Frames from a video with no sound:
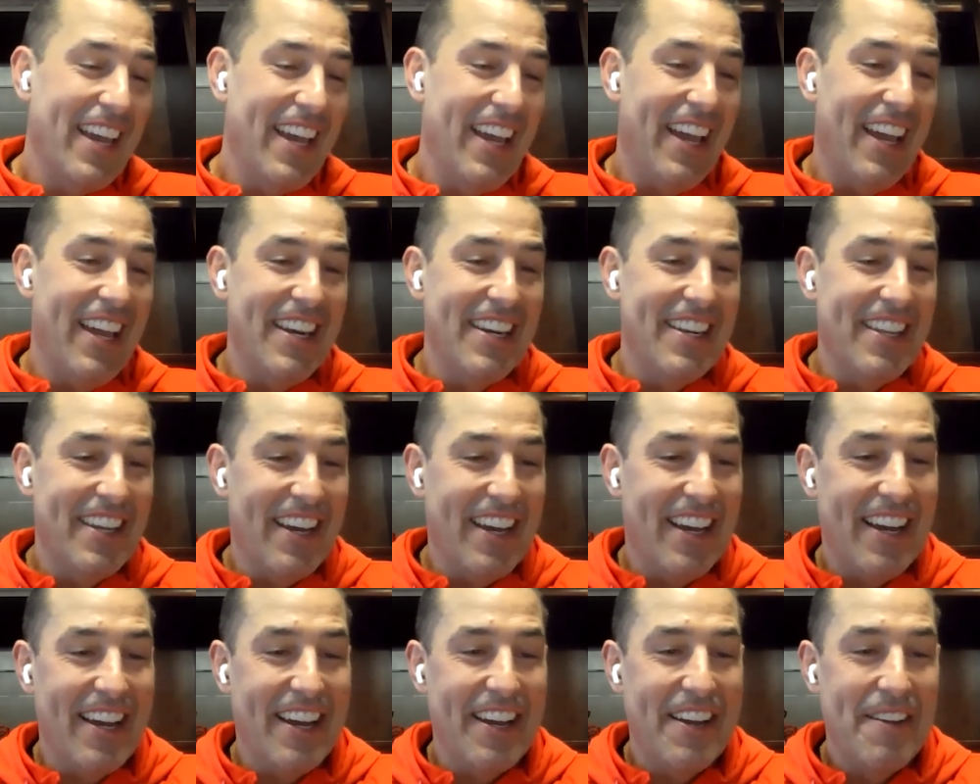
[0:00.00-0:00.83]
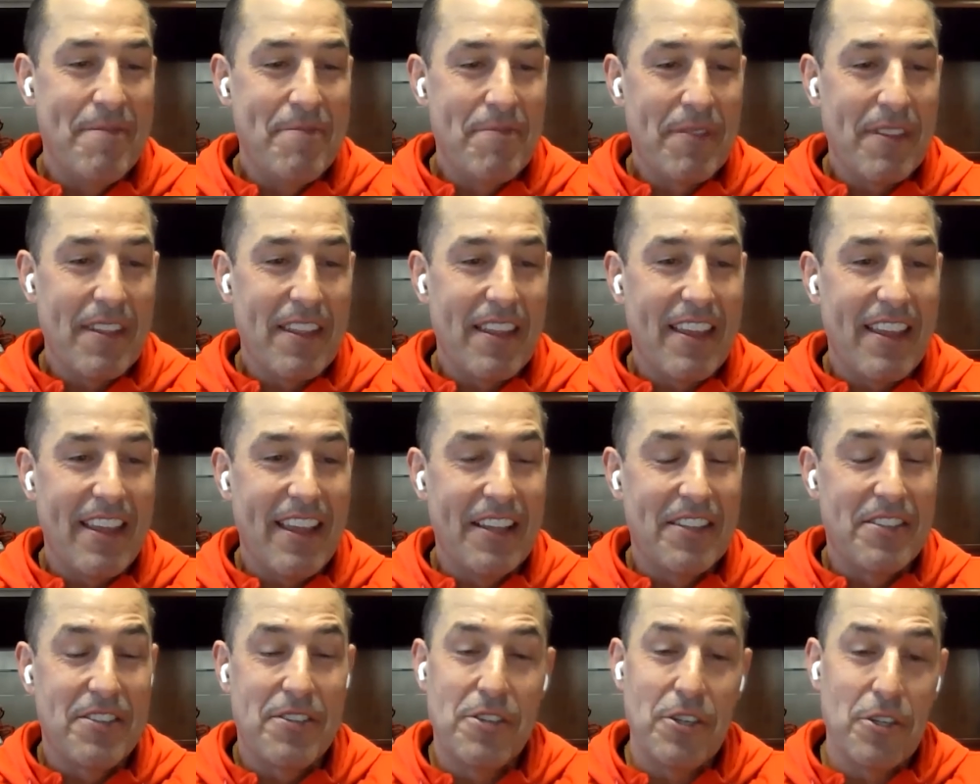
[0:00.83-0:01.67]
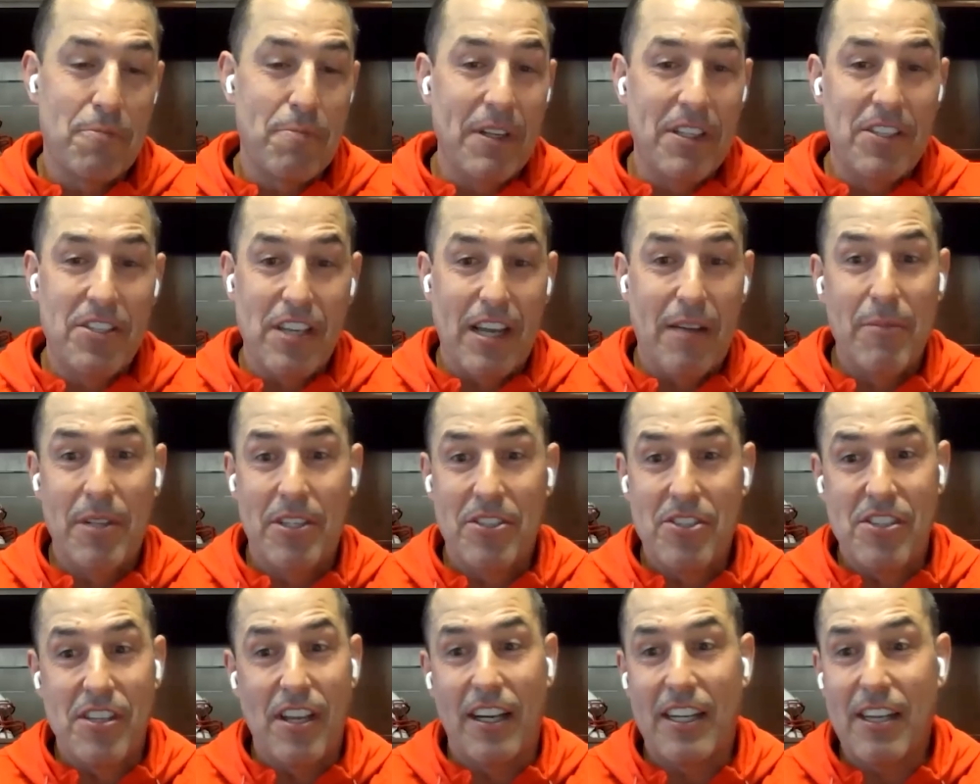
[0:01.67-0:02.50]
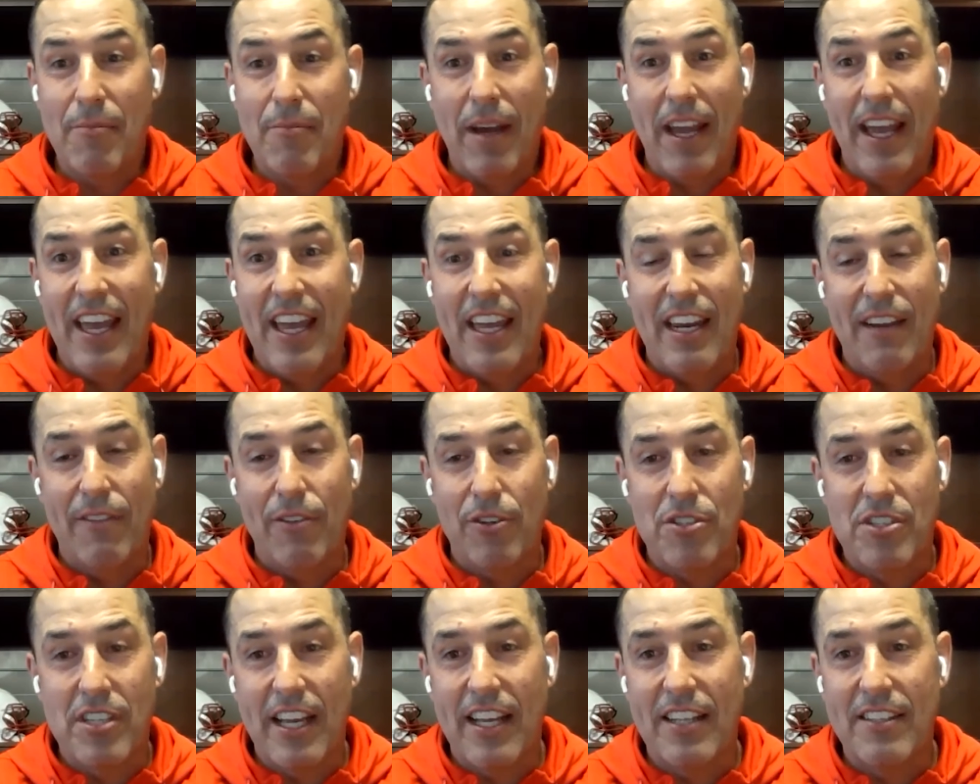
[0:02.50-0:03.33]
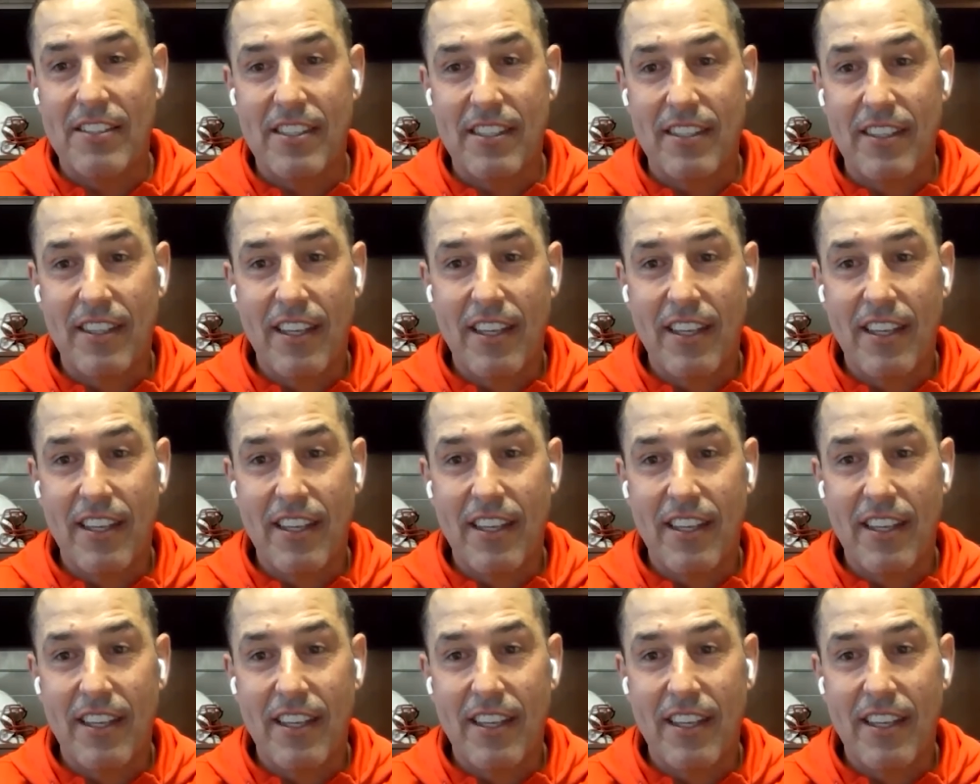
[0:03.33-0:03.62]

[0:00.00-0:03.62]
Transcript: and it's just been something that's stuck in my head ever since.